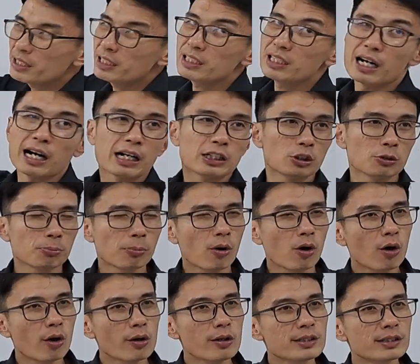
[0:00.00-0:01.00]
near are the
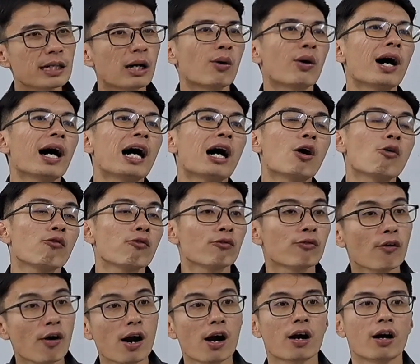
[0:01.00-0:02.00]
points or how
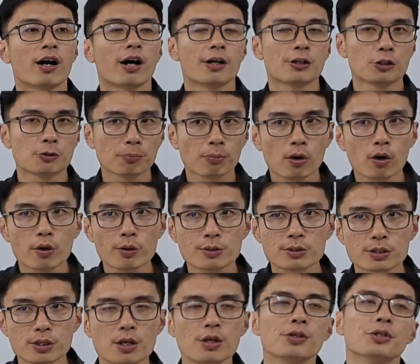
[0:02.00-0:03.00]
far are the
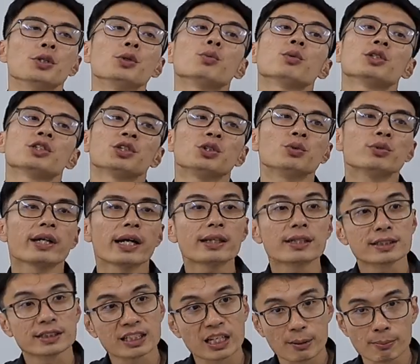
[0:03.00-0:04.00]
points. You will still get
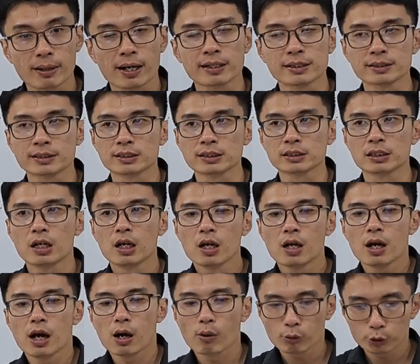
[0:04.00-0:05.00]
the same answer.
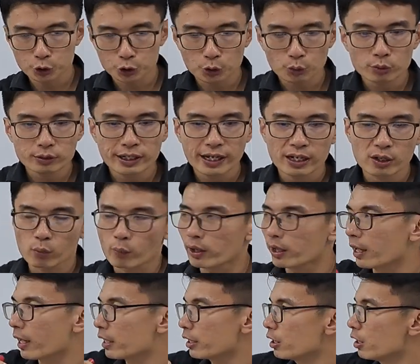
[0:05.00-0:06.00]
I will show that
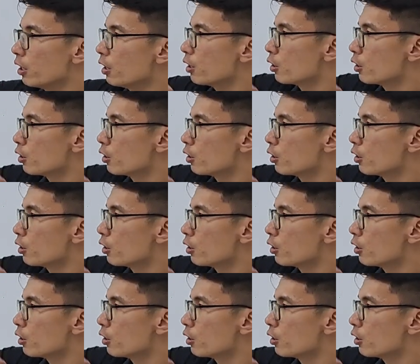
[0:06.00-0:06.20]
when I